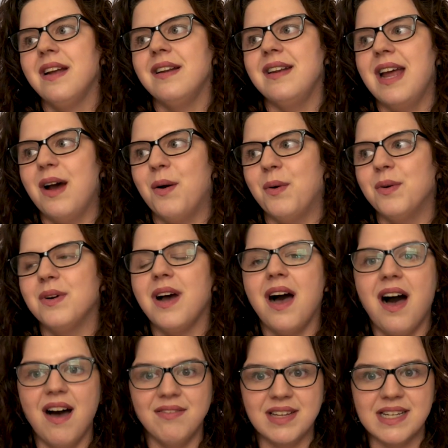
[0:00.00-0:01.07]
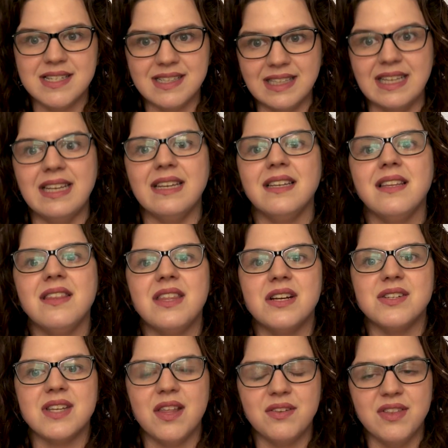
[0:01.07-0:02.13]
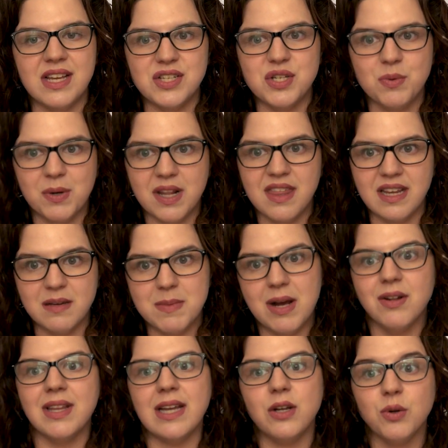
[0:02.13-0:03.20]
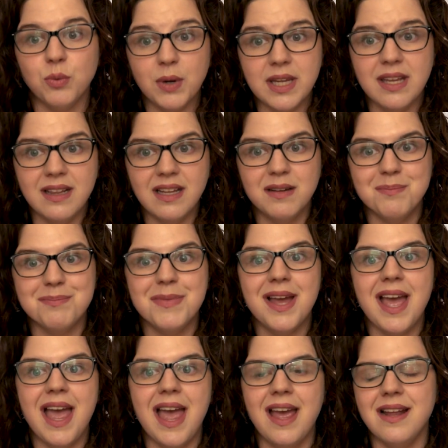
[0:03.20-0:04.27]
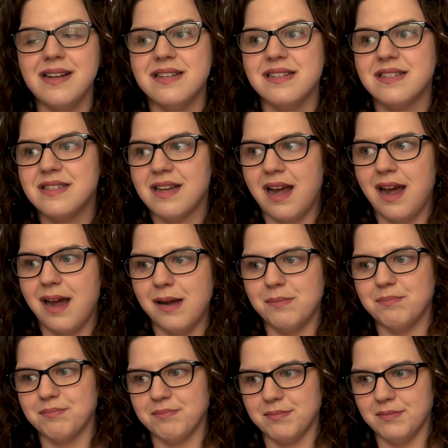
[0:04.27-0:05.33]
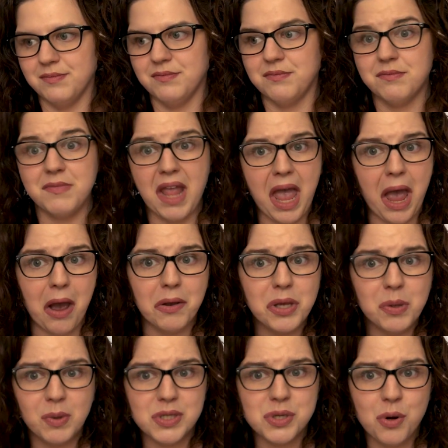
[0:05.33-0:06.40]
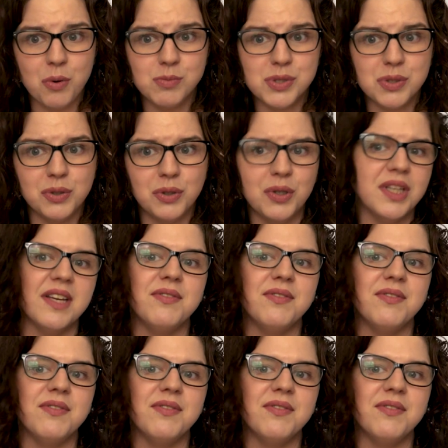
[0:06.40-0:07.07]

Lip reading: Now, obviously, there's other things you want to think about, like curriculum and how you want to homeschool.